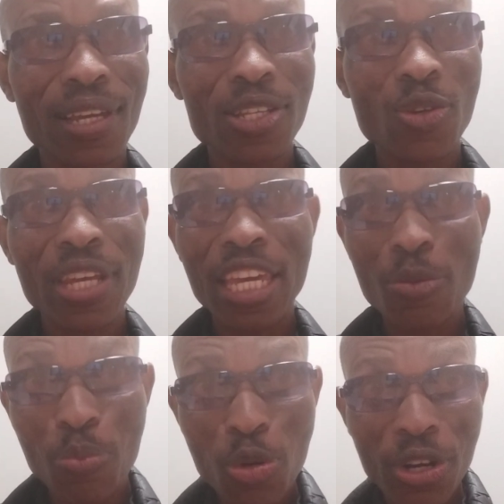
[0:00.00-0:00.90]
So they
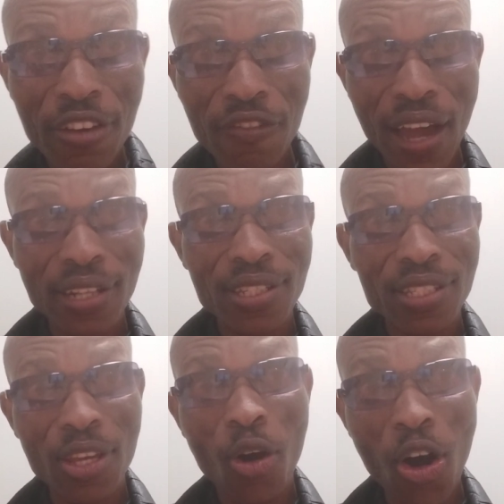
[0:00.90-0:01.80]
can pull the files
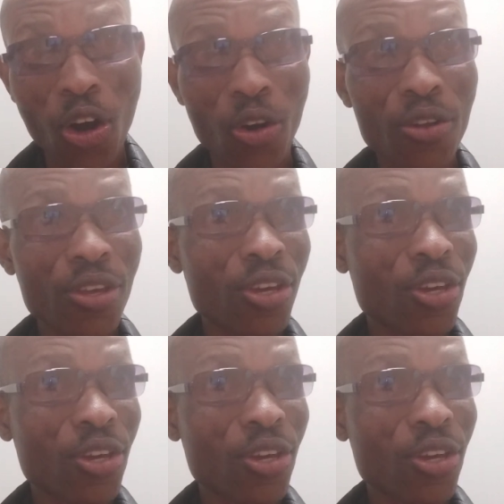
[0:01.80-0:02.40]
and say, oh,